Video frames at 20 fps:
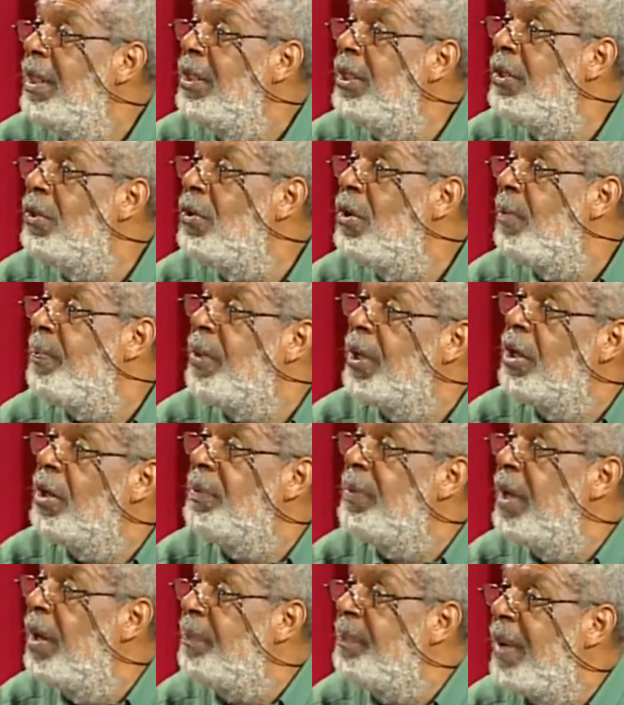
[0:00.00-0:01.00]
You know, or pick
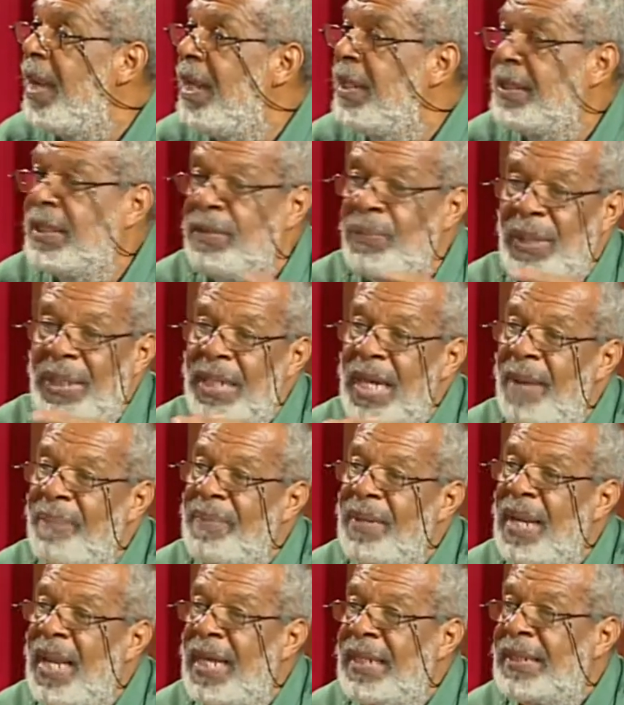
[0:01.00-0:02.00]
me up, as what
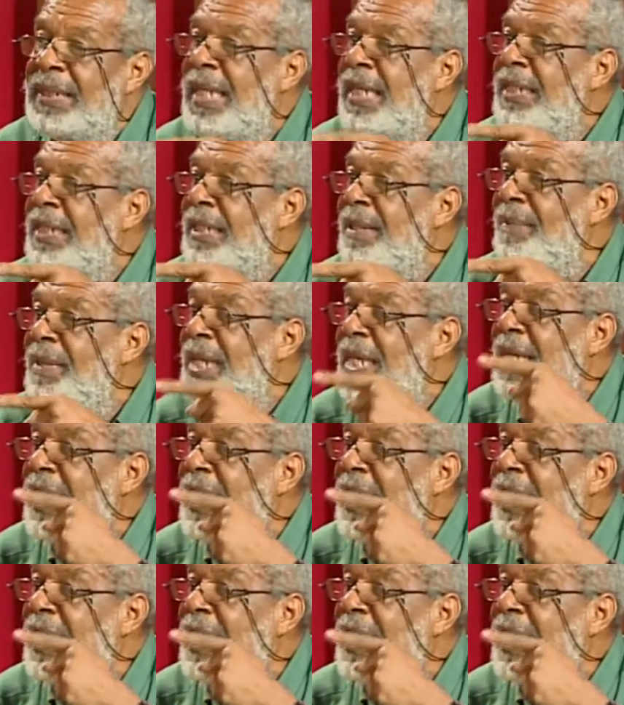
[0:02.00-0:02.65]
happened last night, somebody